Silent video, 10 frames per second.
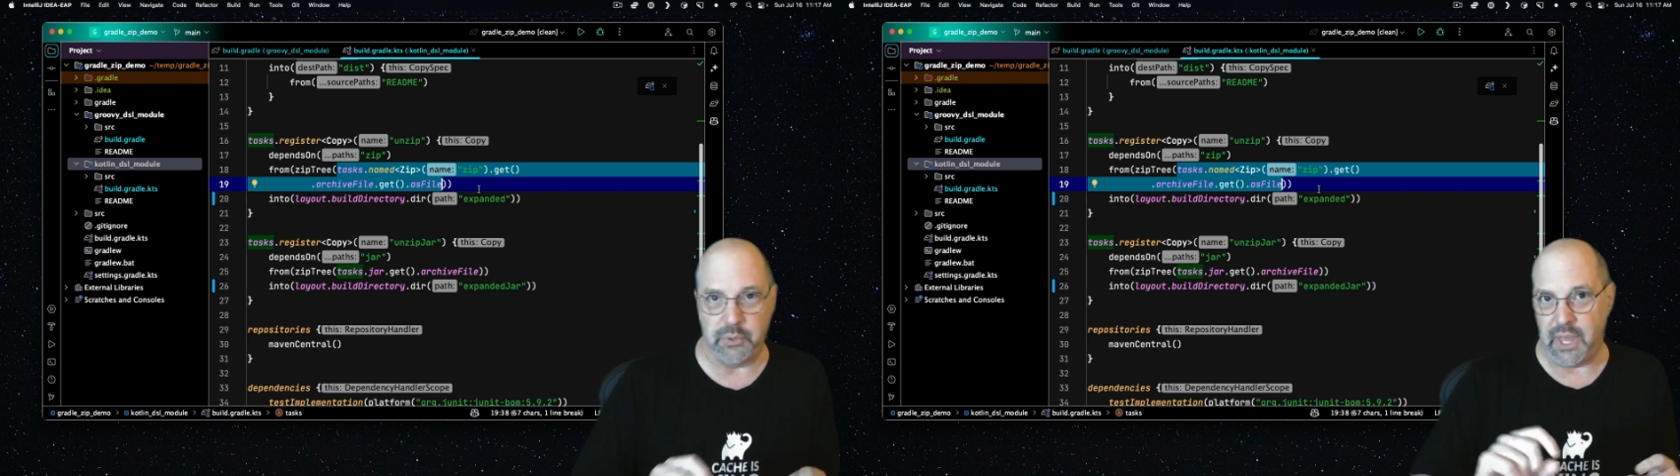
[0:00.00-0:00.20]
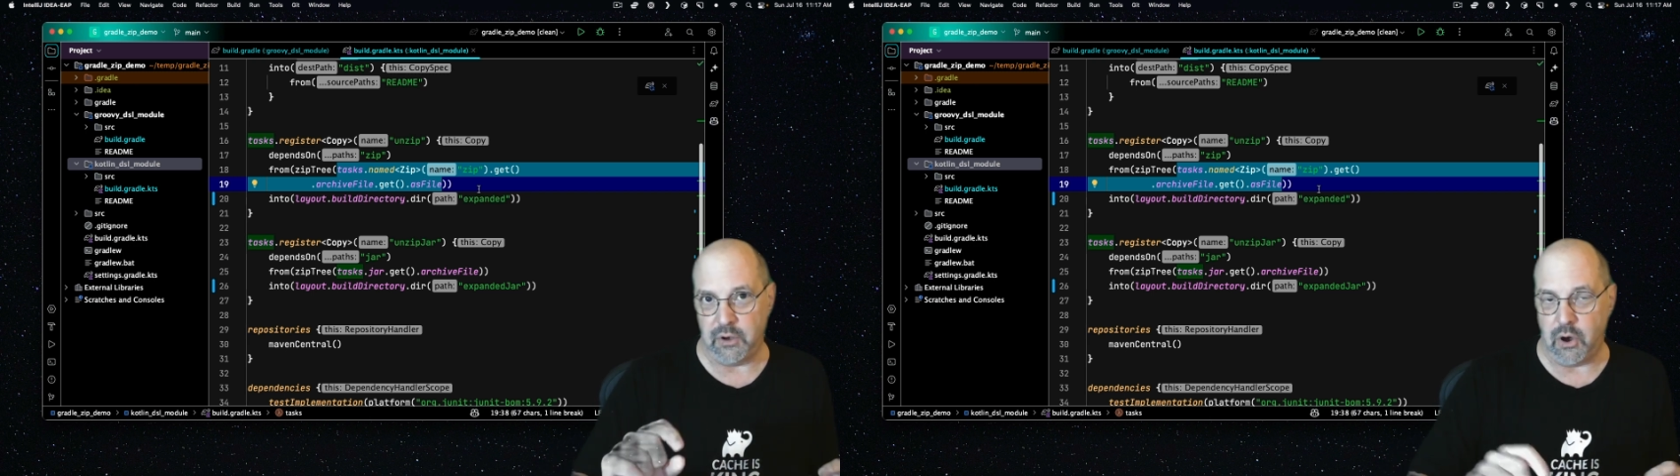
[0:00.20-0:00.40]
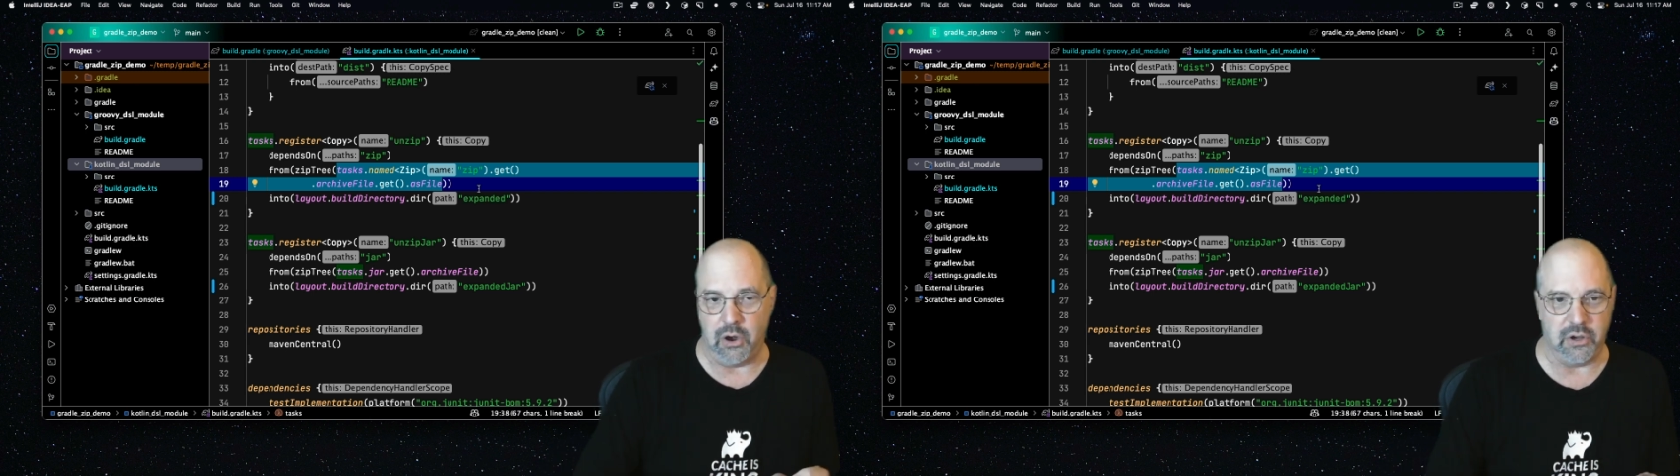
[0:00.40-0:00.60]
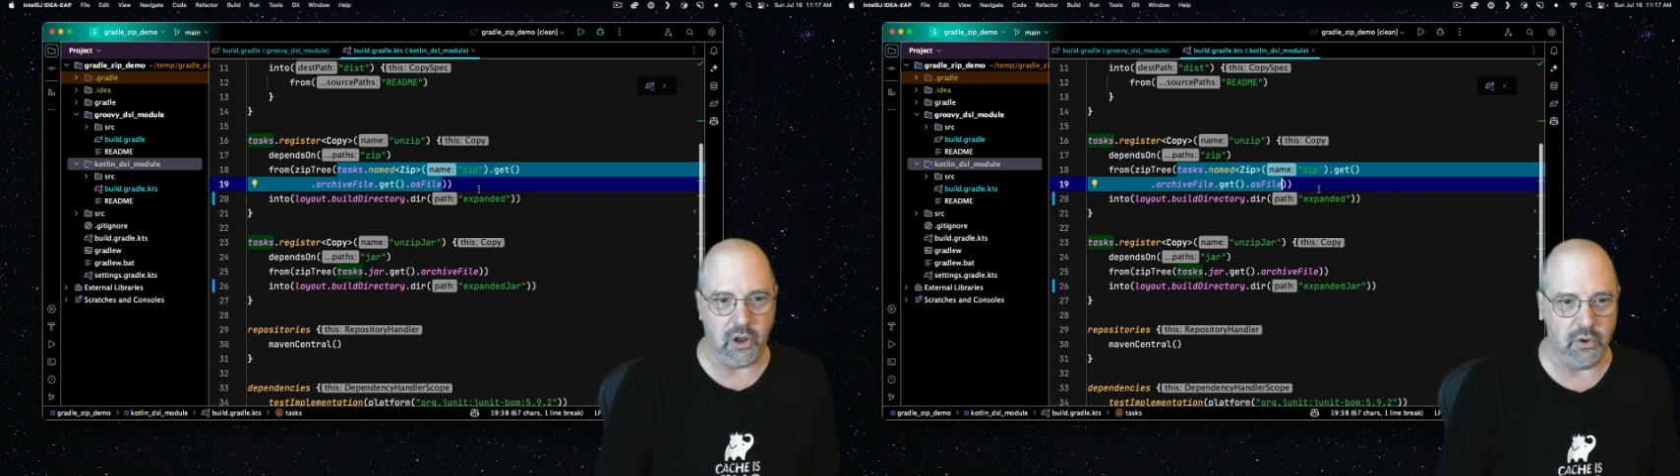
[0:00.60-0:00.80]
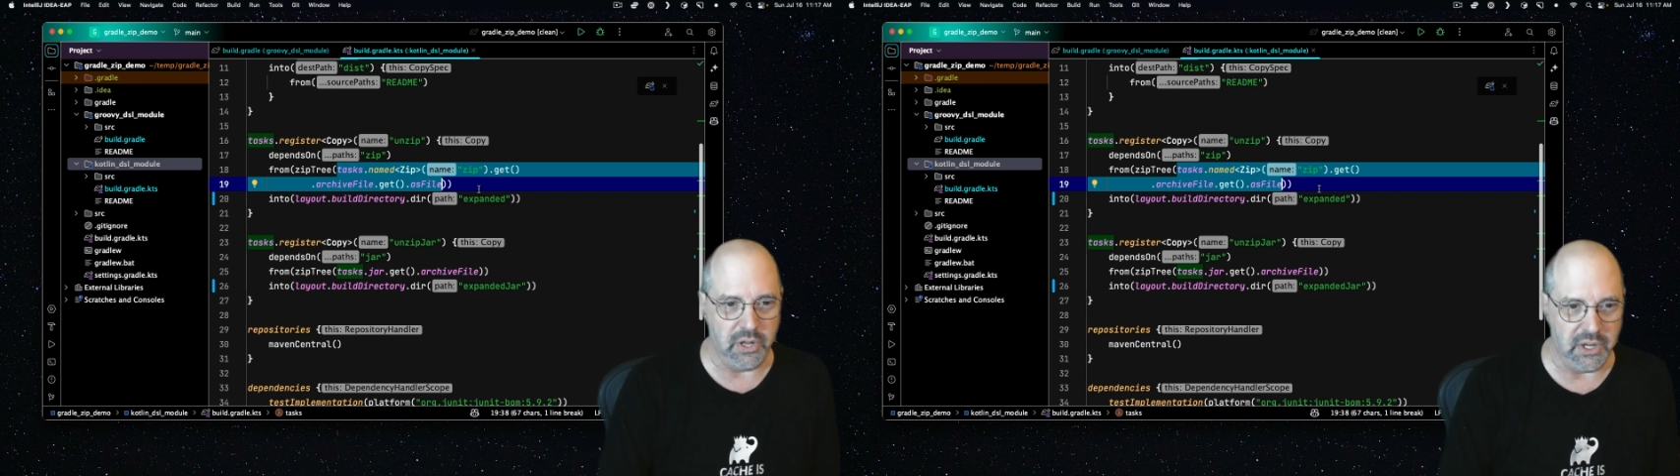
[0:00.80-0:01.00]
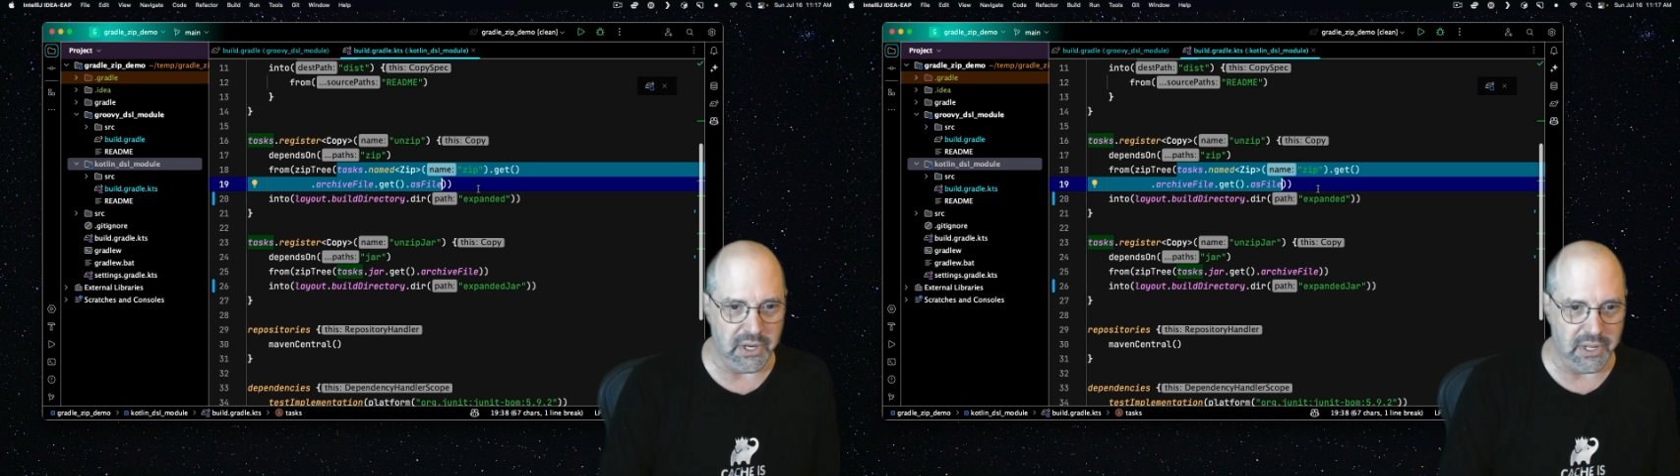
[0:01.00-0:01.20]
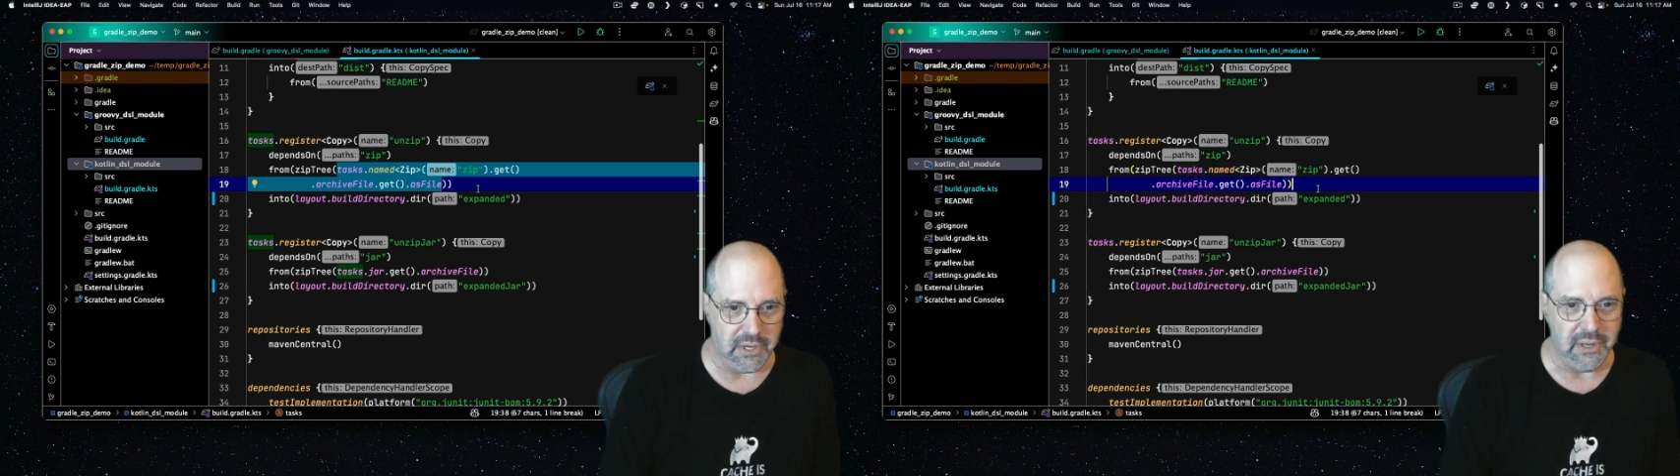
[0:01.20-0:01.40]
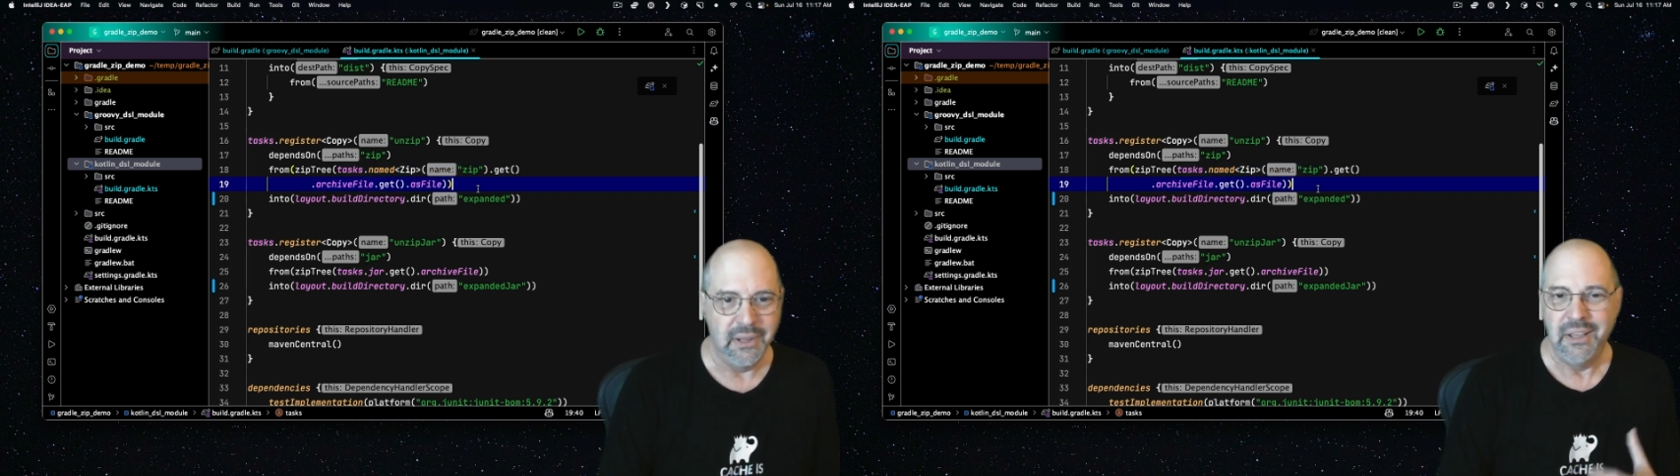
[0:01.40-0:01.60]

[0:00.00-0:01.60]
without hard coding it in.